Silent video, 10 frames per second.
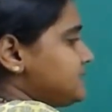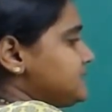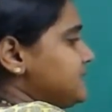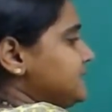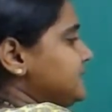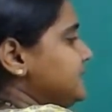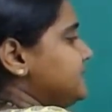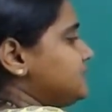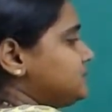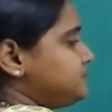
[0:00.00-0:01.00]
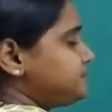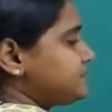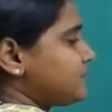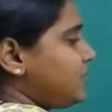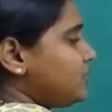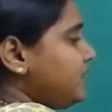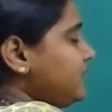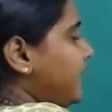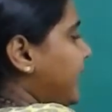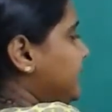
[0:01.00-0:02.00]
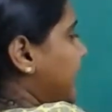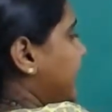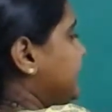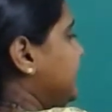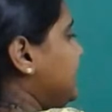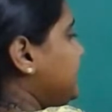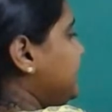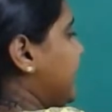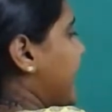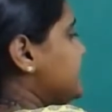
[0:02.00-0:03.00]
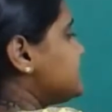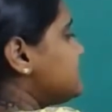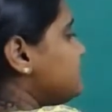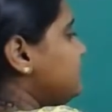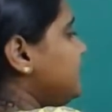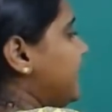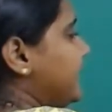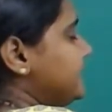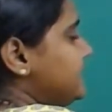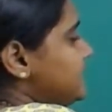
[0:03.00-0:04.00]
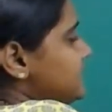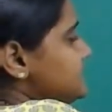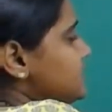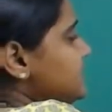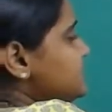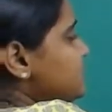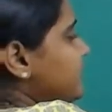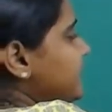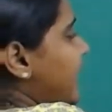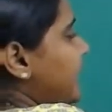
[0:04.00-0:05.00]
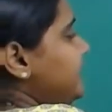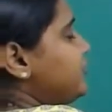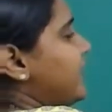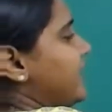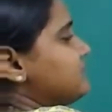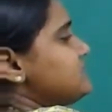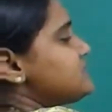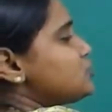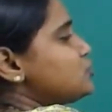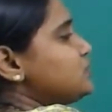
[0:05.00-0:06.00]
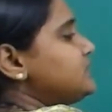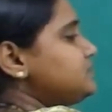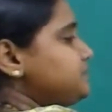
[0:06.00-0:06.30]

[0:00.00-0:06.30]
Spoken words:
signal here. Okay, and I name it as Vi. So this Vi travels through the